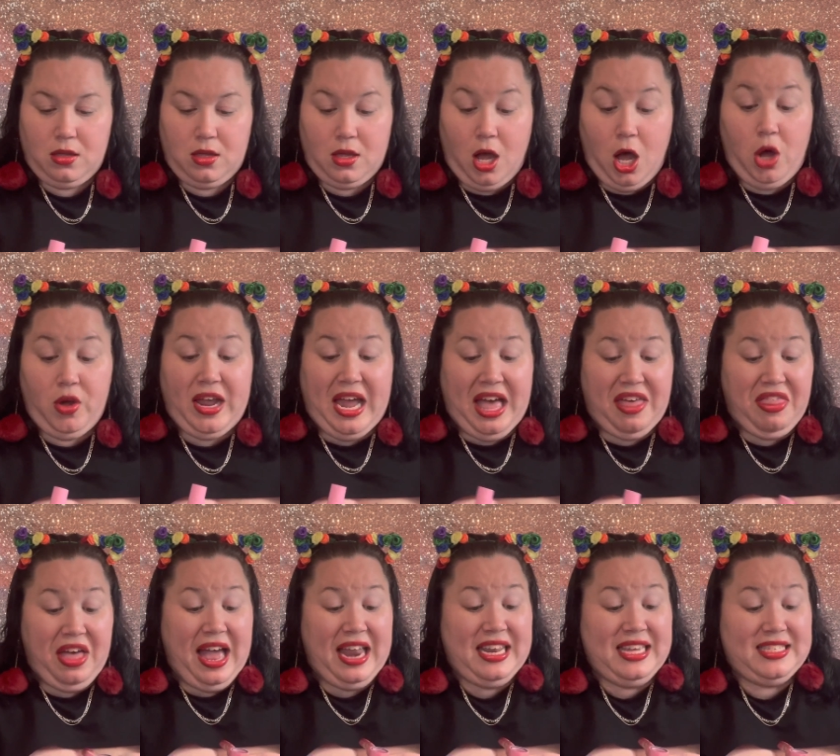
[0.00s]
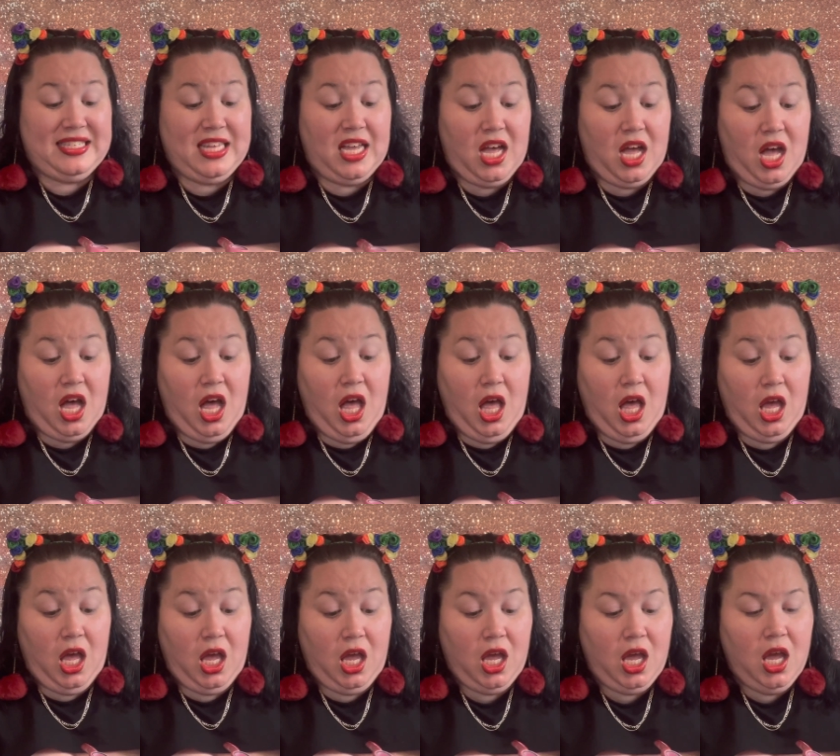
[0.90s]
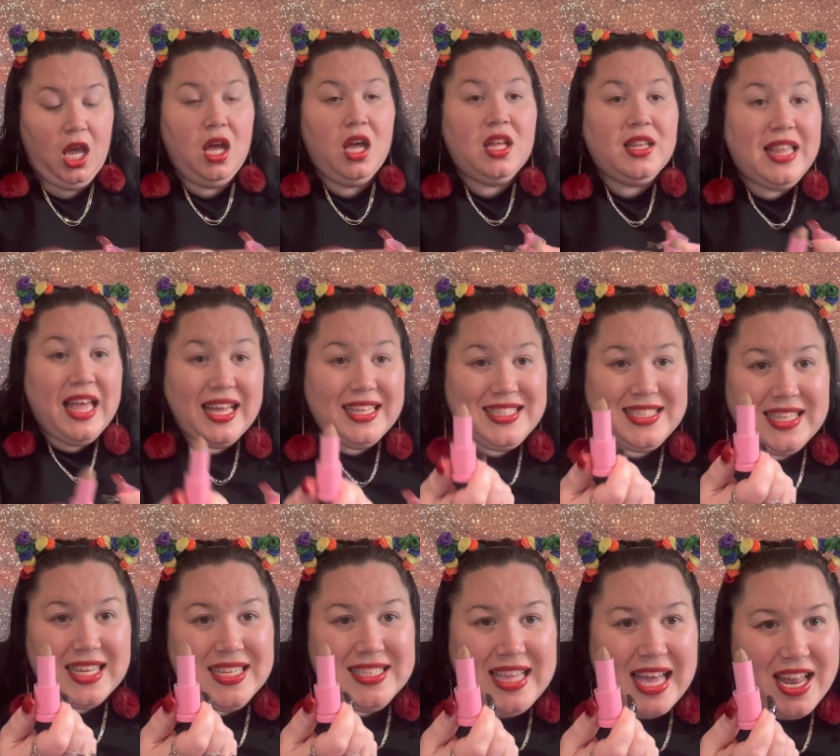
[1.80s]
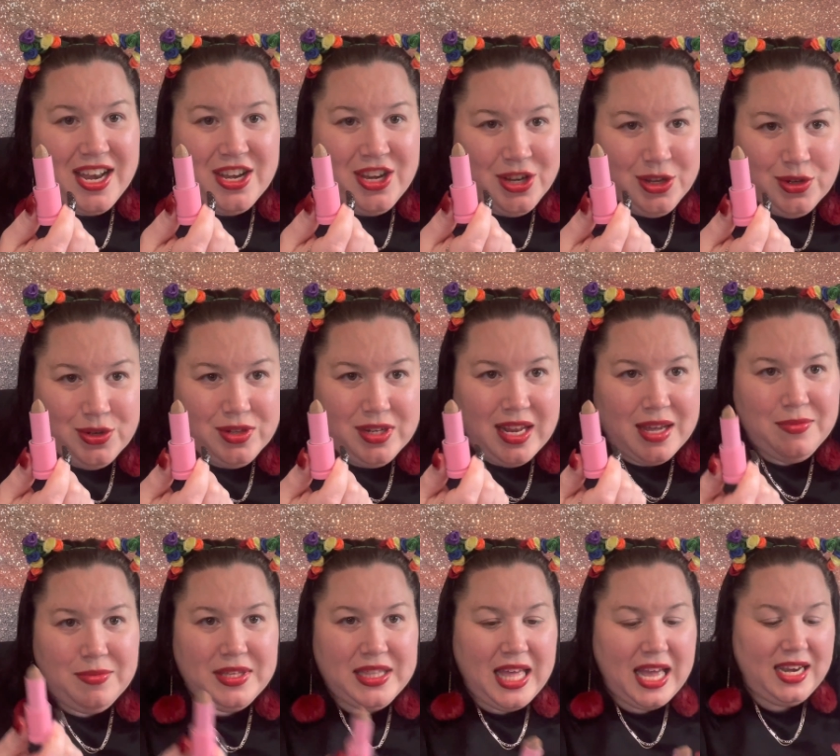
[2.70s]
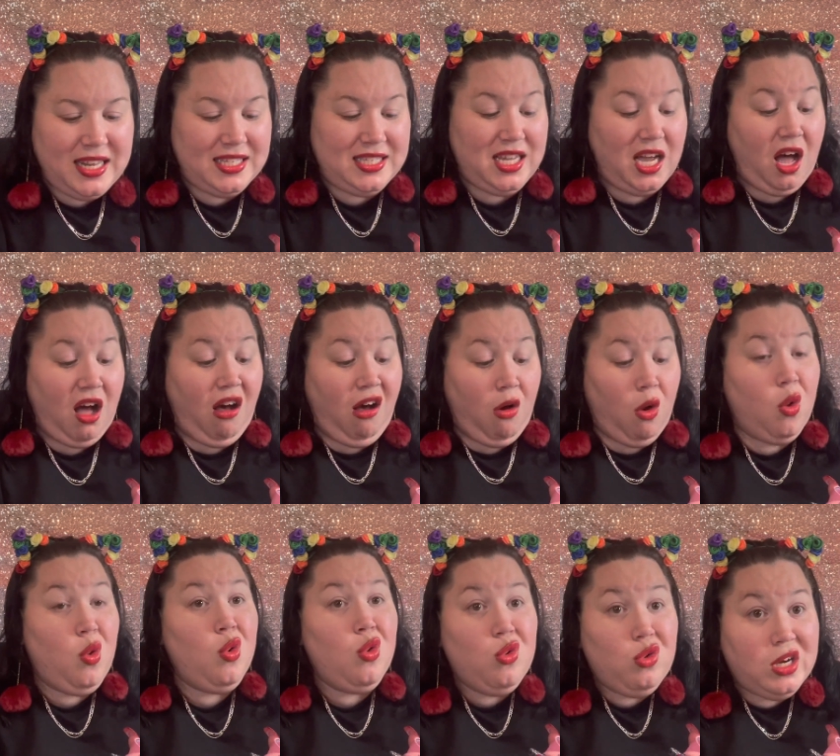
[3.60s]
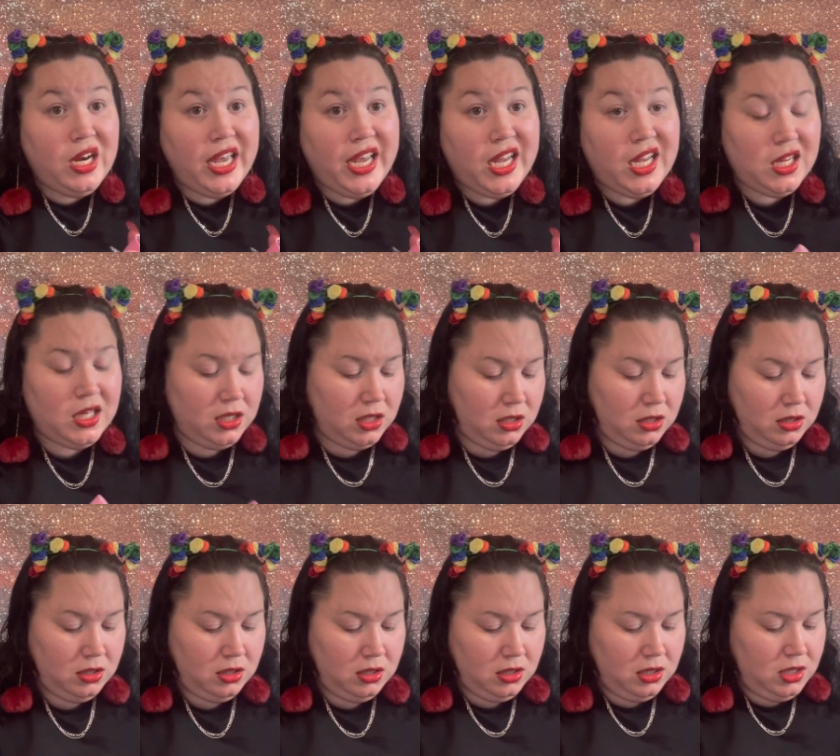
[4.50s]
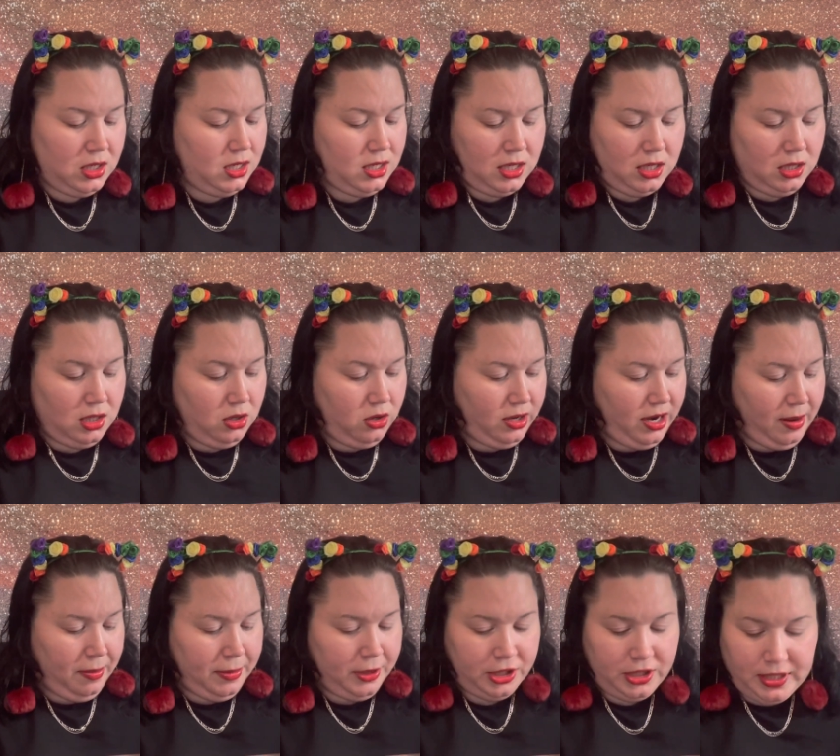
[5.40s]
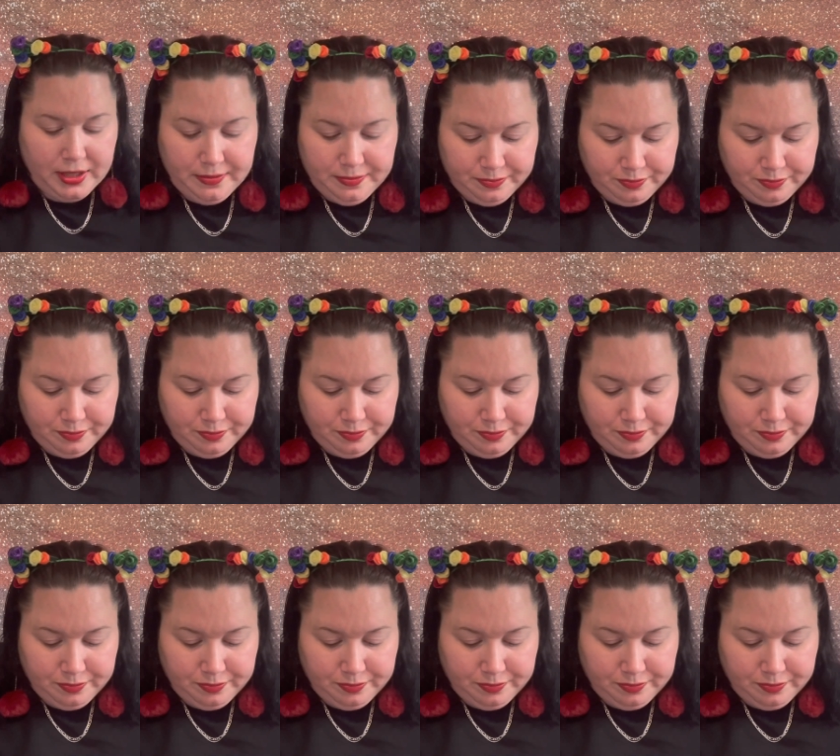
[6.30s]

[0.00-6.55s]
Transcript: Oh yeah, that is a, is that nude? I mean, that is ugly. Lord have mercy.